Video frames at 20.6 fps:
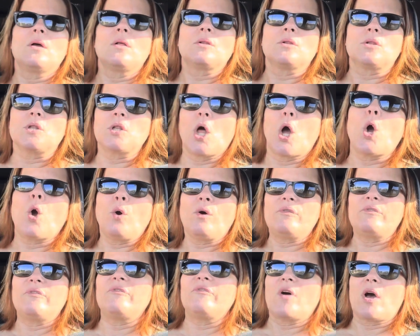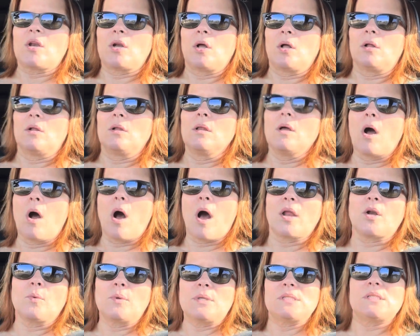low funnel
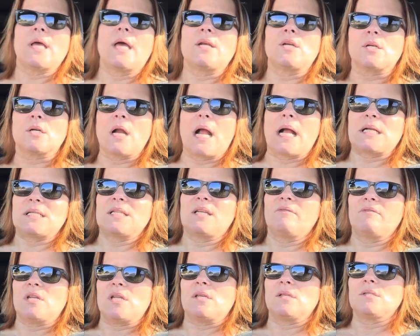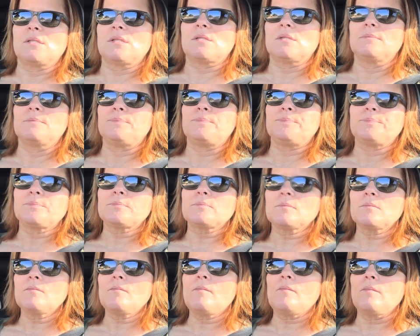auto intender activities.
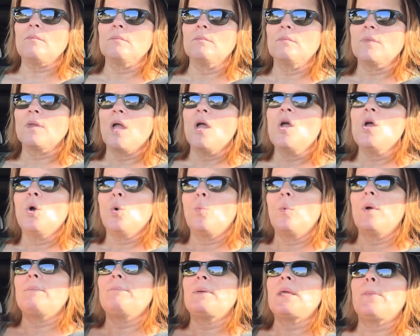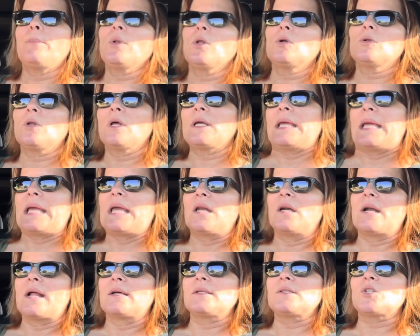When people are looking at
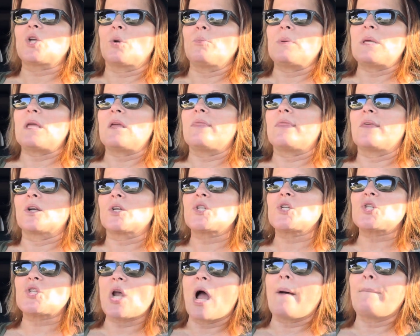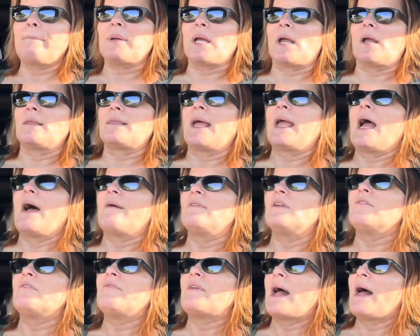an SRP, they're shopping. They
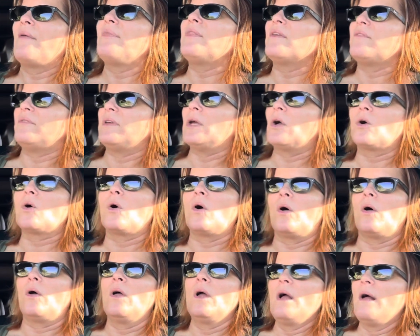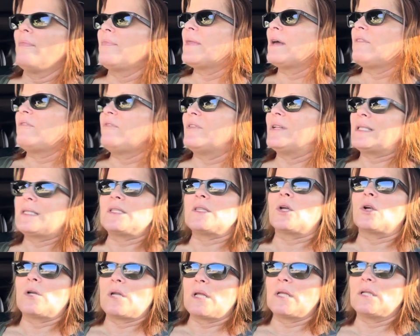haven't found the vehicle that fits
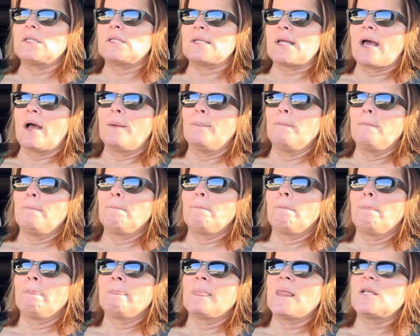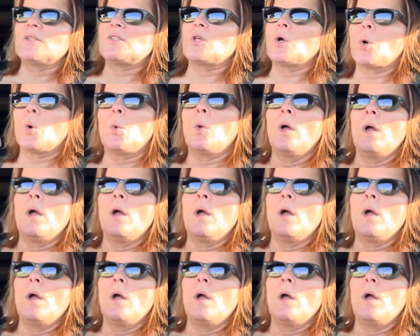their needs yet. So